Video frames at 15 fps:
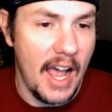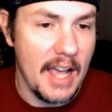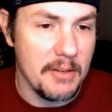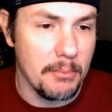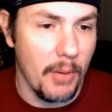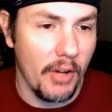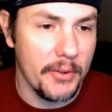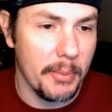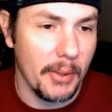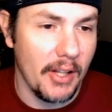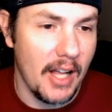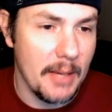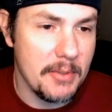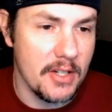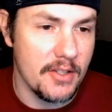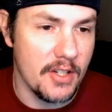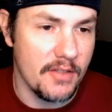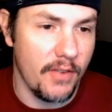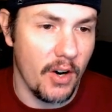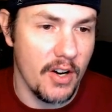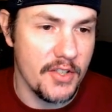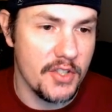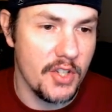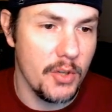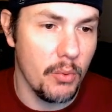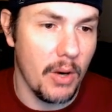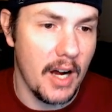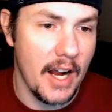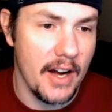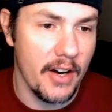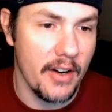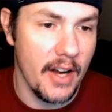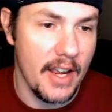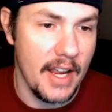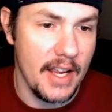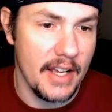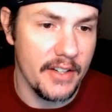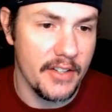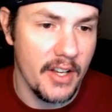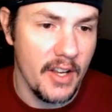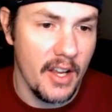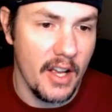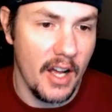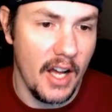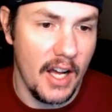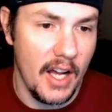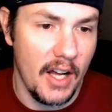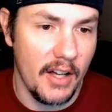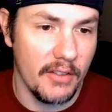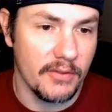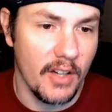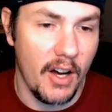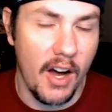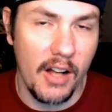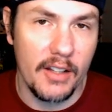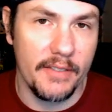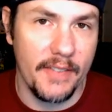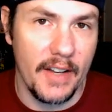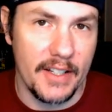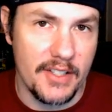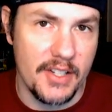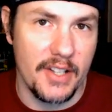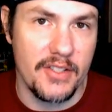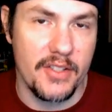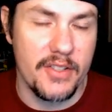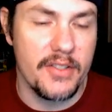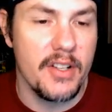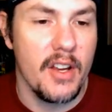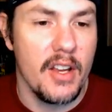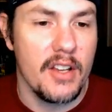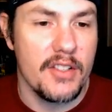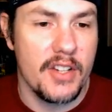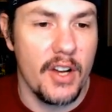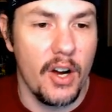multiple options as far as 2-wire and Hall effect sensors. So